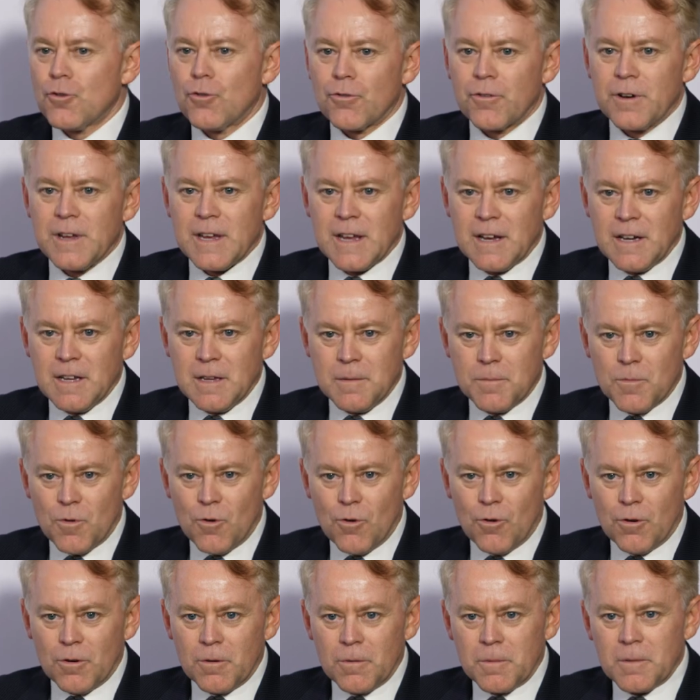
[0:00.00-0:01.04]
Tory
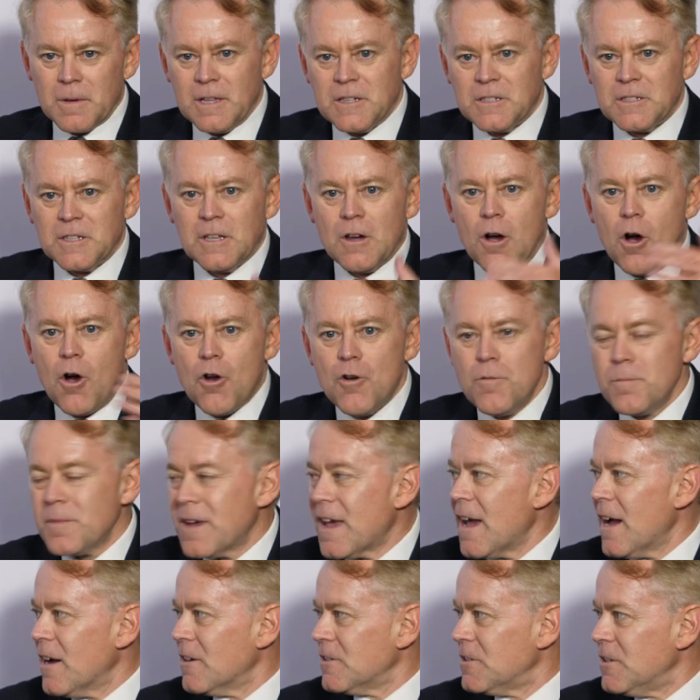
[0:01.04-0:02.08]
anymore. It's the home
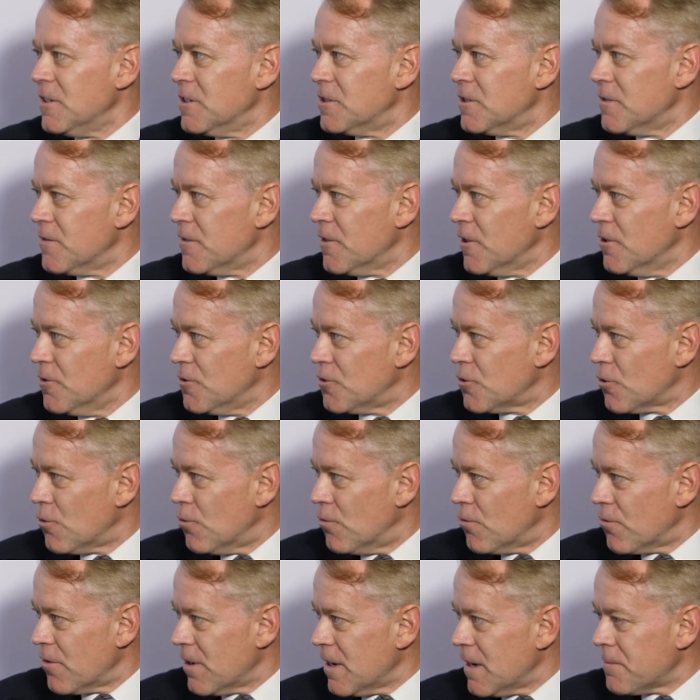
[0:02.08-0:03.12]
counties that vote
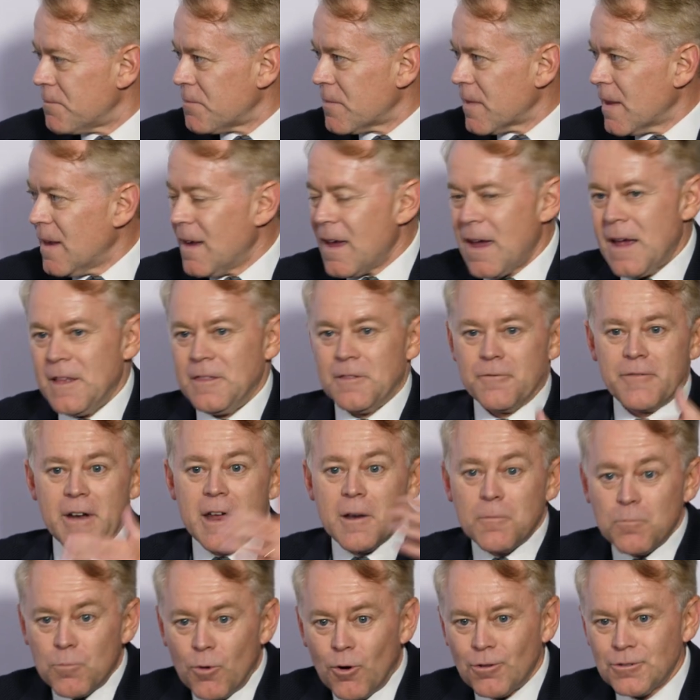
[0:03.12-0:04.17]
Tory. And the
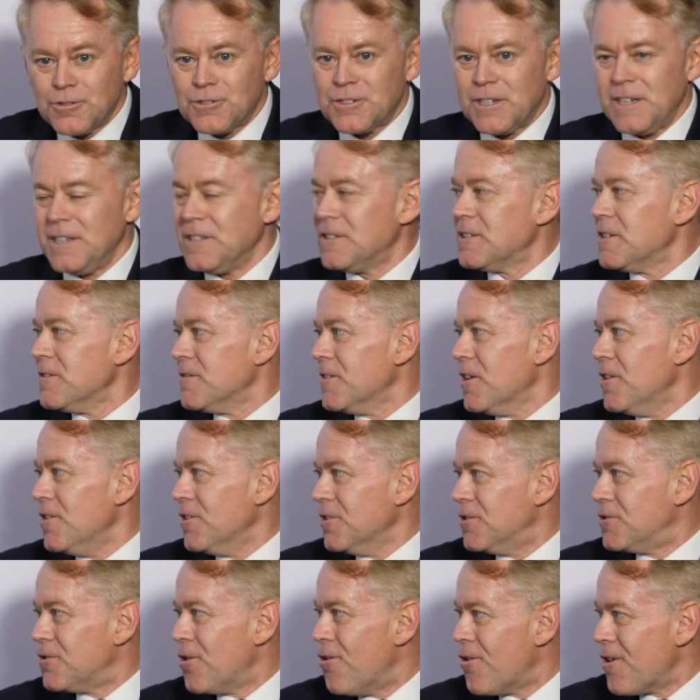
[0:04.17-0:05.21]
red wall seats that
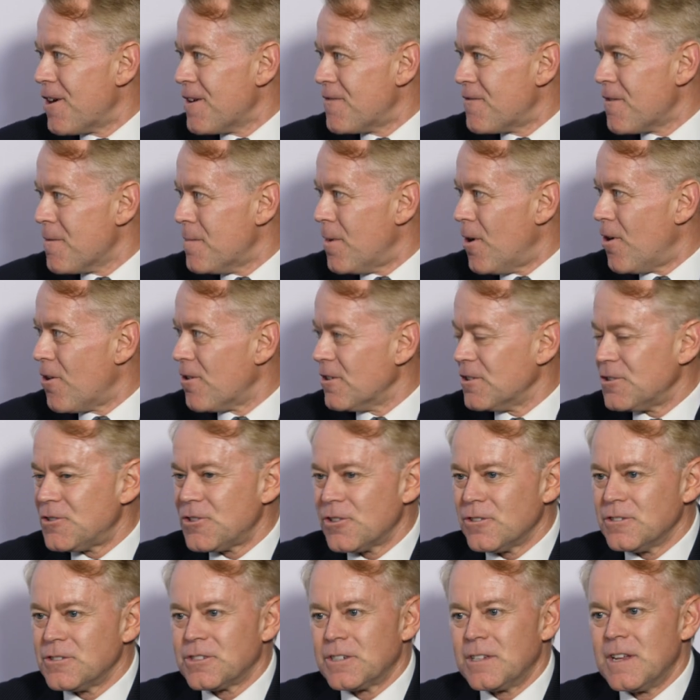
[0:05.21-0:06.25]
voted Tory for Boris
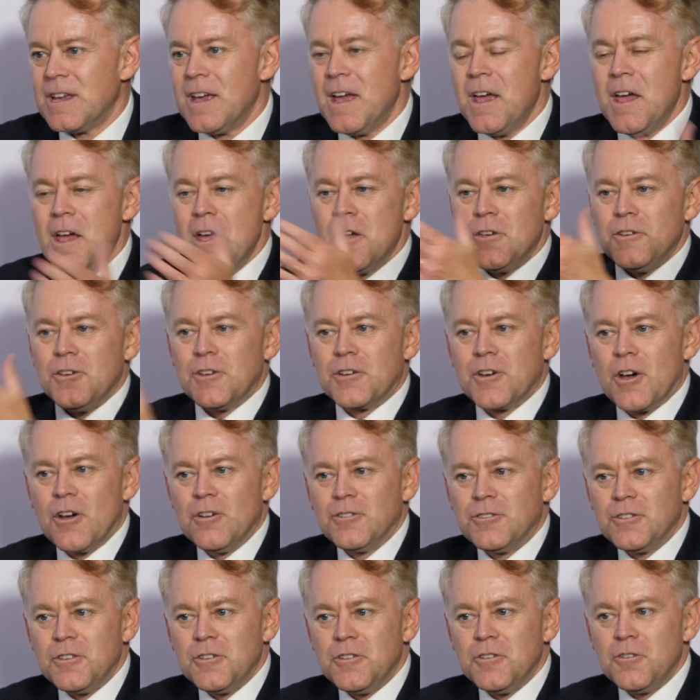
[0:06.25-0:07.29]
Johnson. You
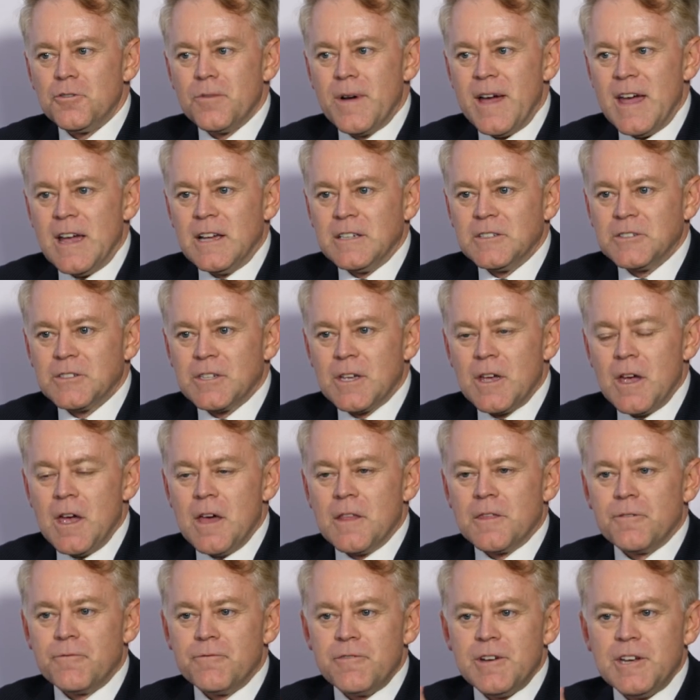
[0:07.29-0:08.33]
go to the US,
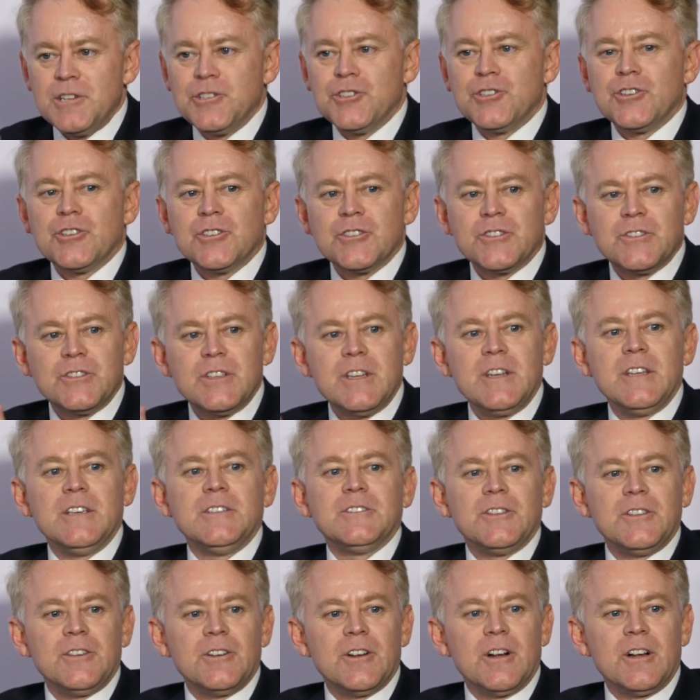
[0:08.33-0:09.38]
the richest
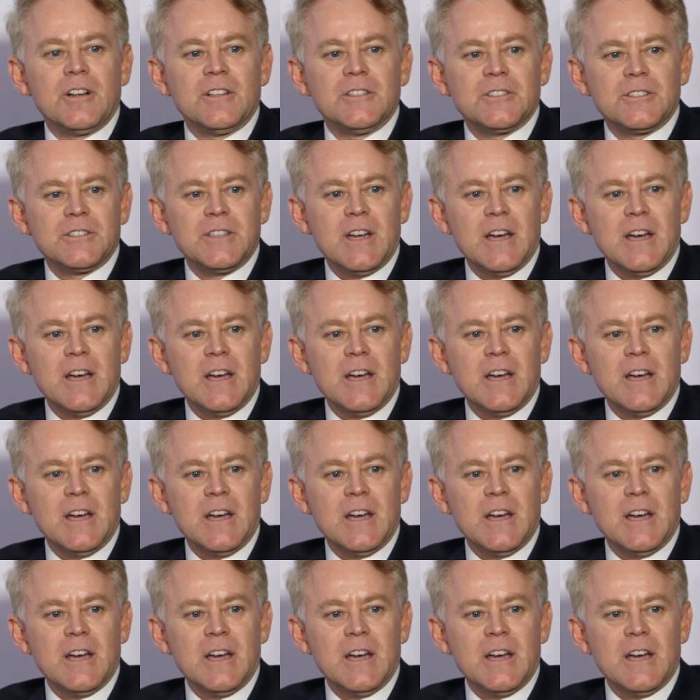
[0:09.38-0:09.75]
cities in the United